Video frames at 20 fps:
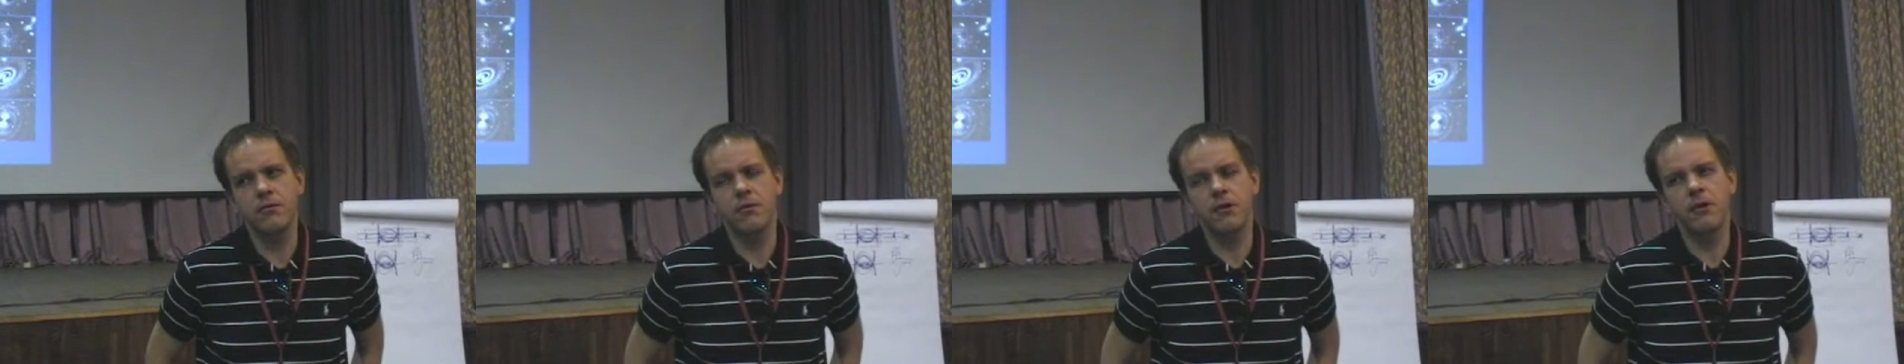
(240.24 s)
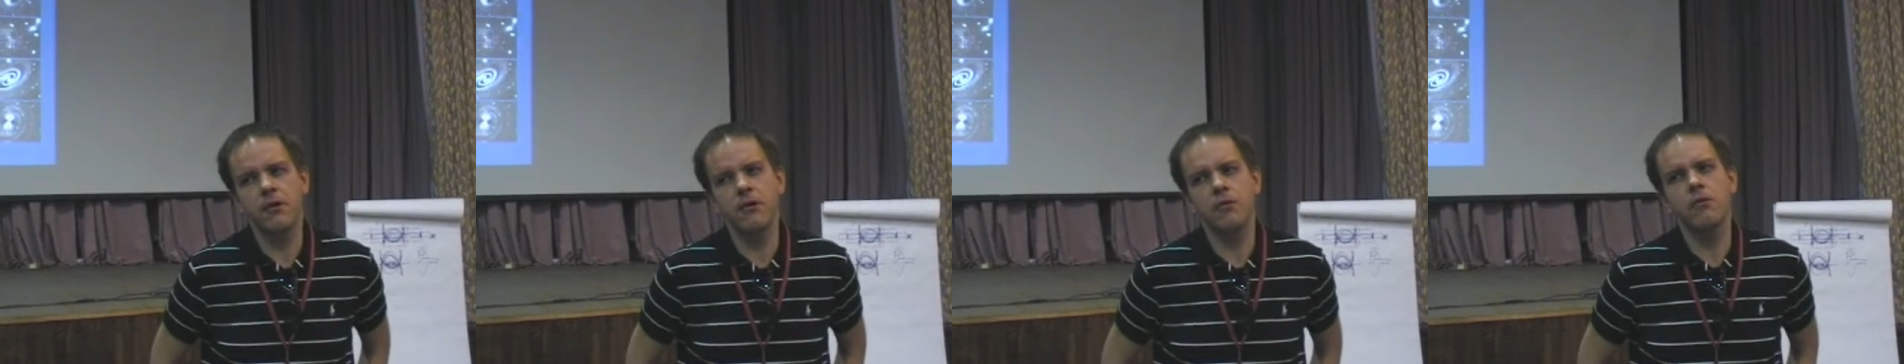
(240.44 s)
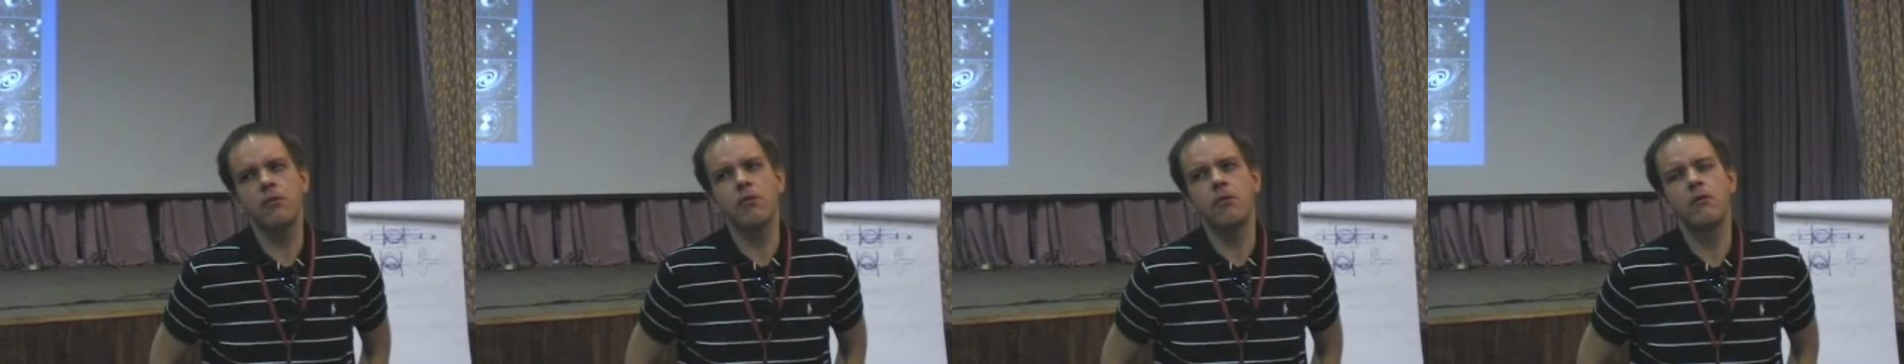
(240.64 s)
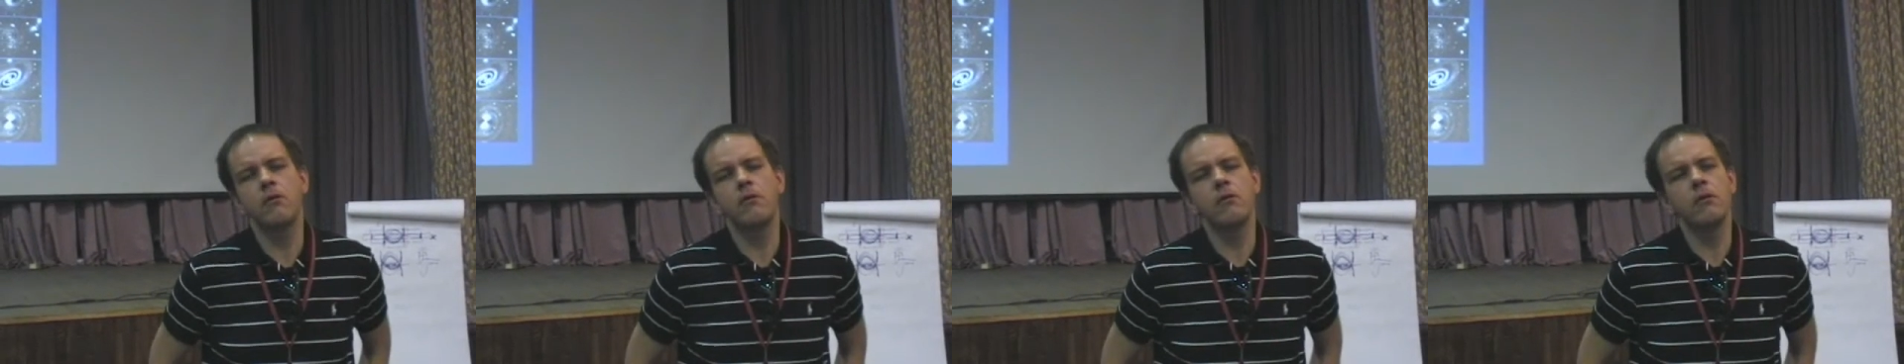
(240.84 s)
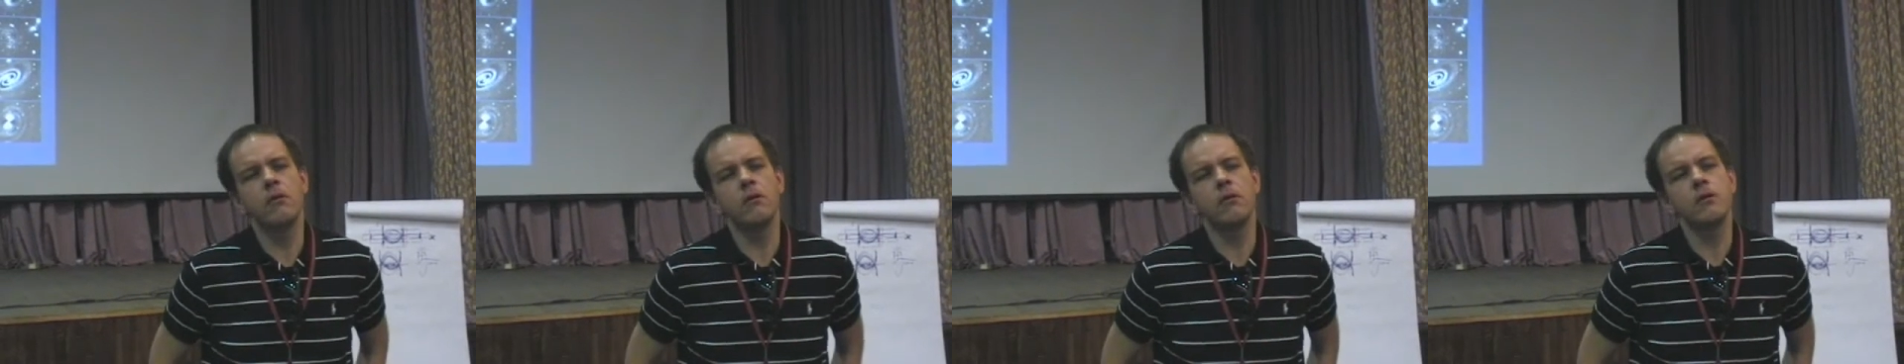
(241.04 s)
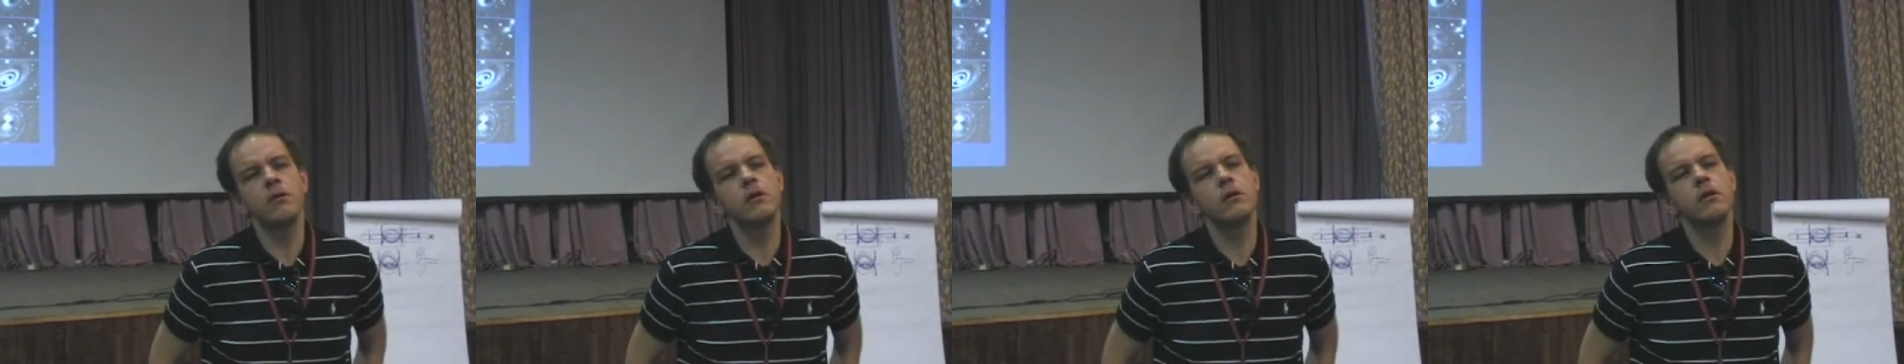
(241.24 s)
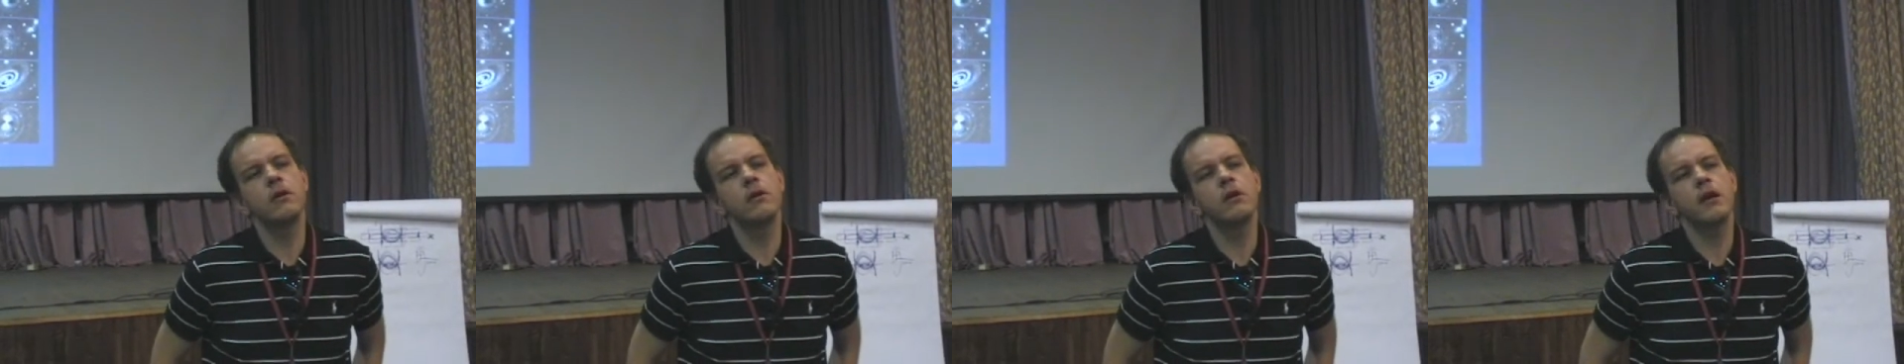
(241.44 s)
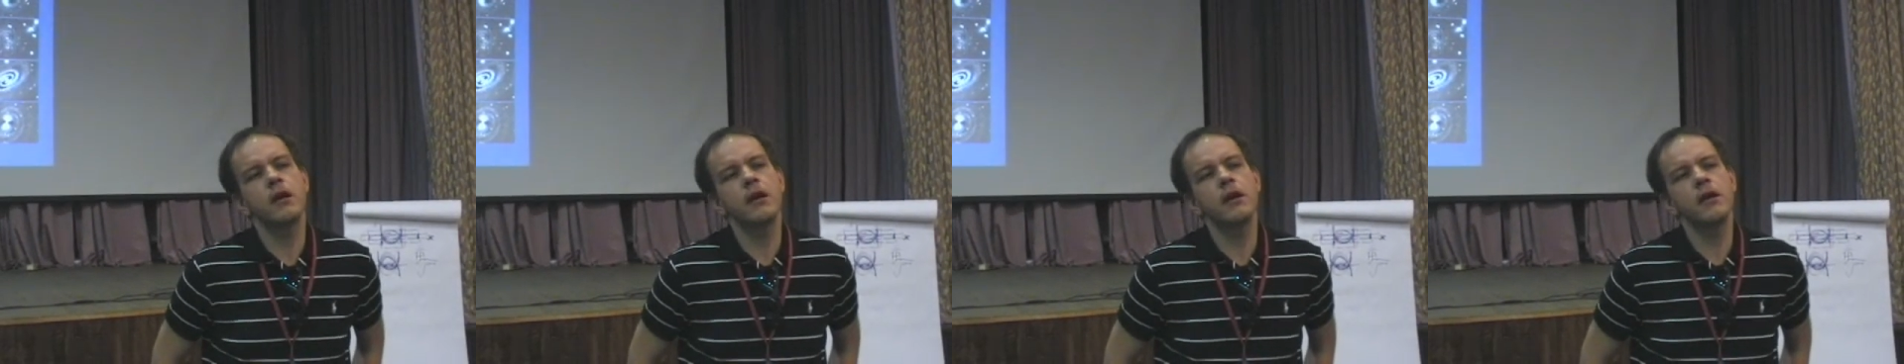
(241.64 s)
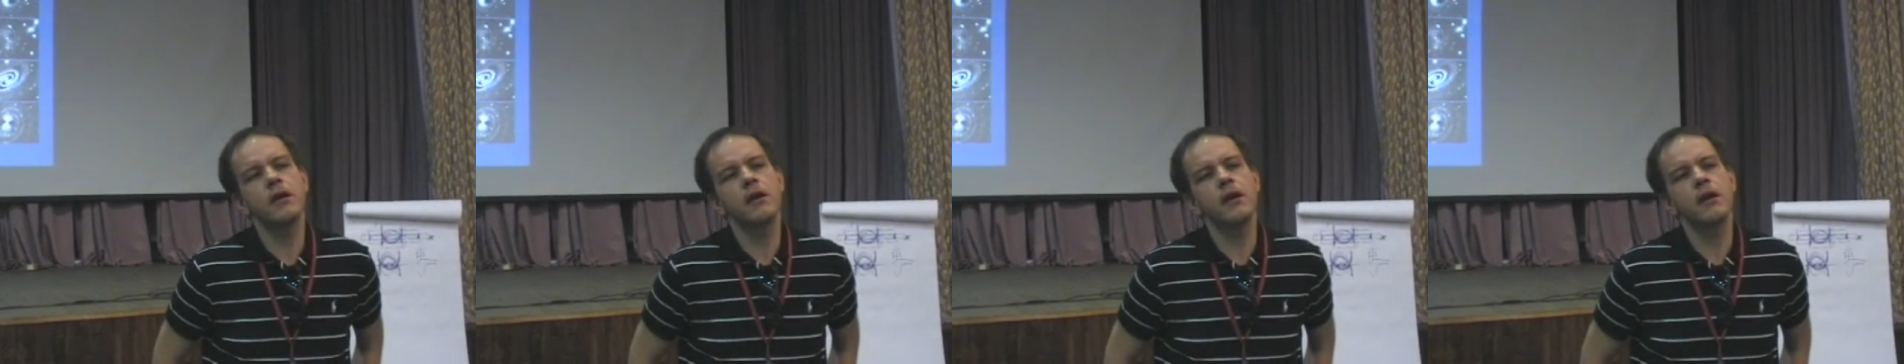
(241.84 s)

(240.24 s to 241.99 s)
recall any